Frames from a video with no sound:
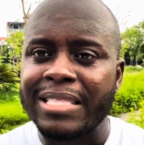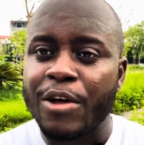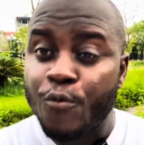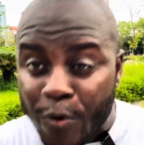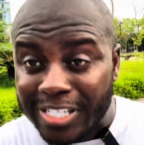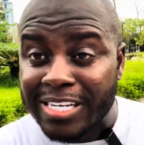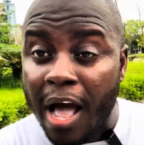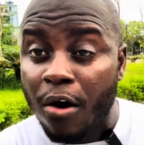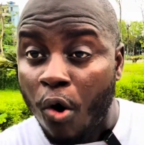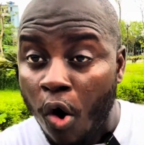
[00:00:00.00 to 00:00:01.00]

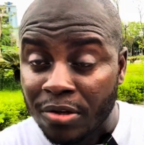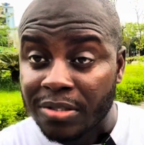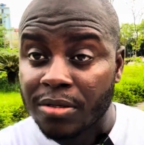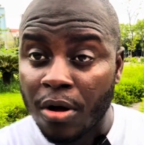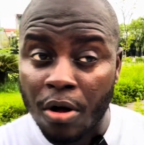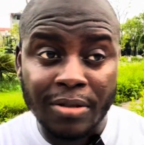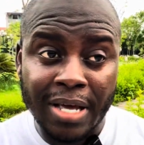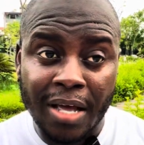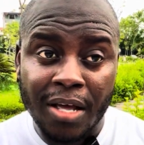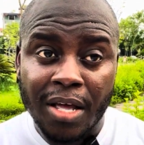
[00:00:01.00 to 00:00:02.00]
regional court, or
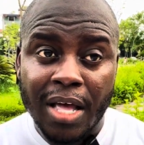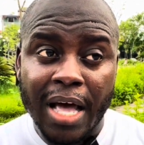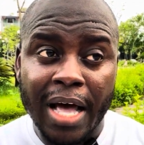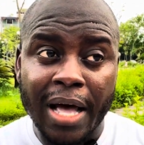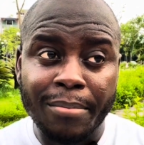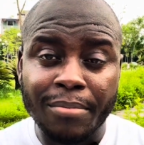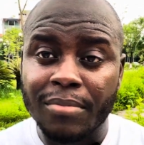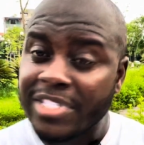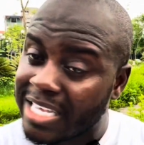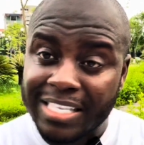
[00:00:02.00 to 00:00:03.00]
the
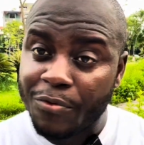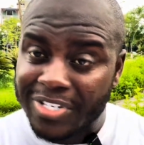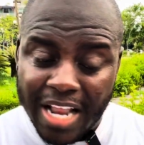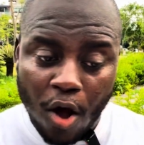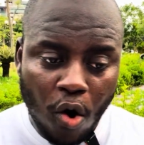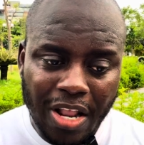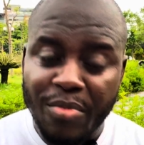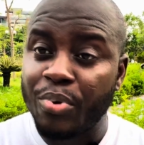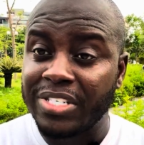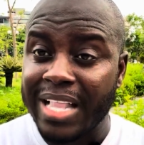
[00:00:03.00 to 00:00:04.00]
regional court. Let
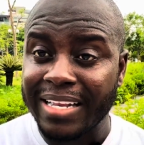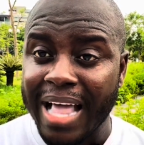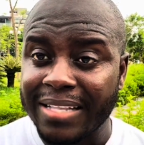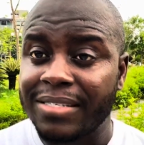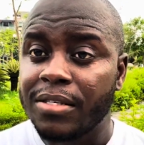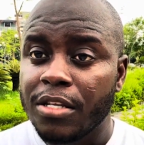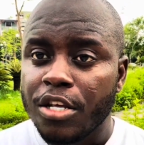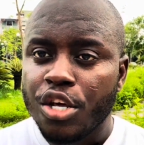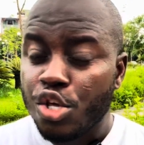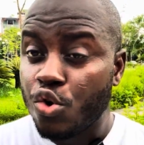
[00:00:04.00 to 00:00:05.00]
me put it like that.
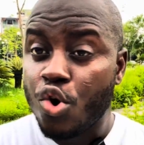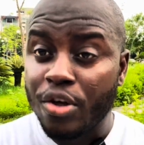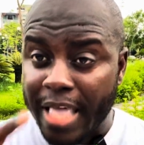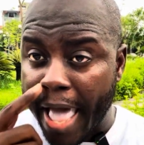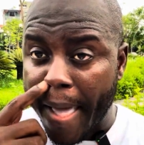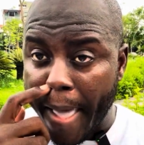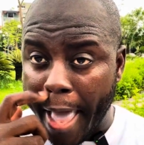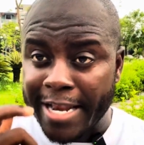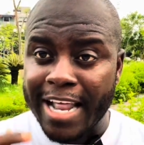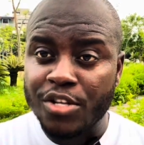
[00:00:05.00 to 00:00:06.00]
You go there
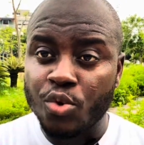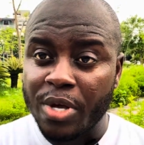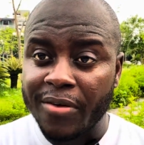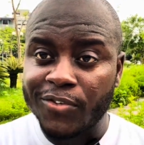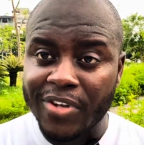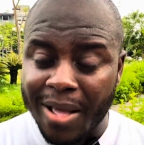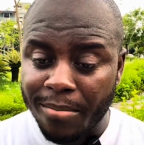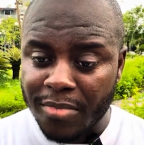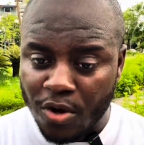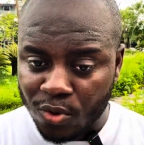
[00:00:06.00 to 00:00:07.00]
and then you give to
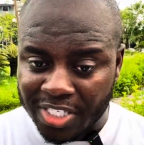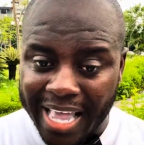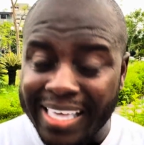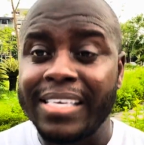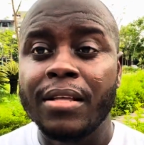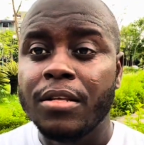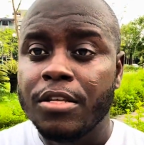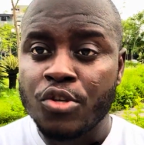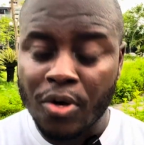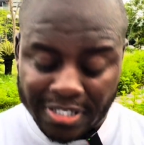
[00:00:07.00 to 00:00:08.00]
them. They will check
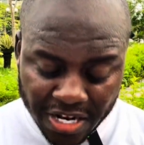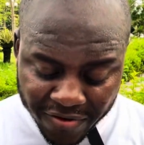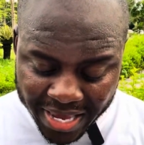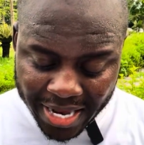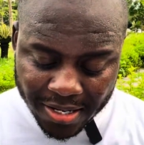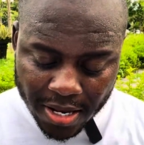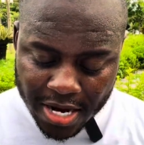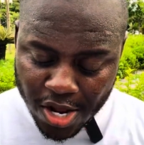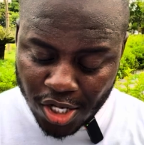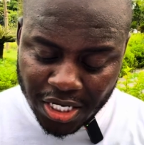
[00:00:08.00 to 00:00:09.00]
your certificate.
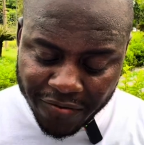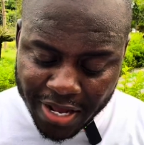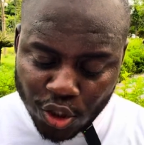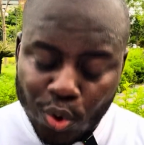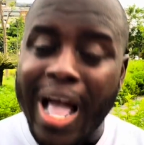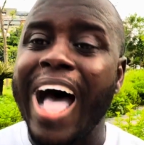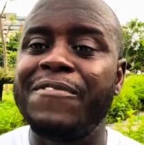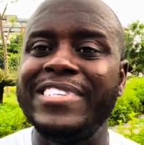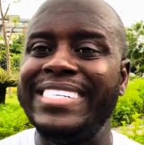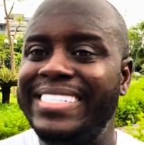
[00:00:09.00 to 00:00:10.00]
Now your certificate should
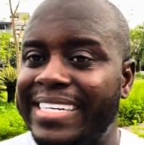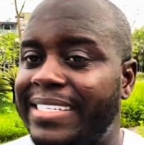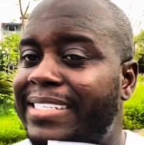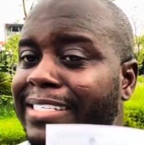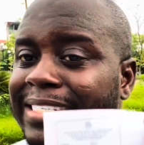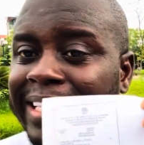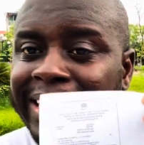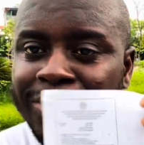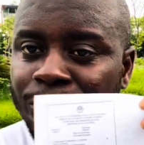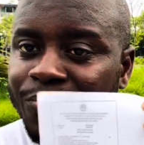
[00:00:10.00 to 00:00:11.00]
have this seal.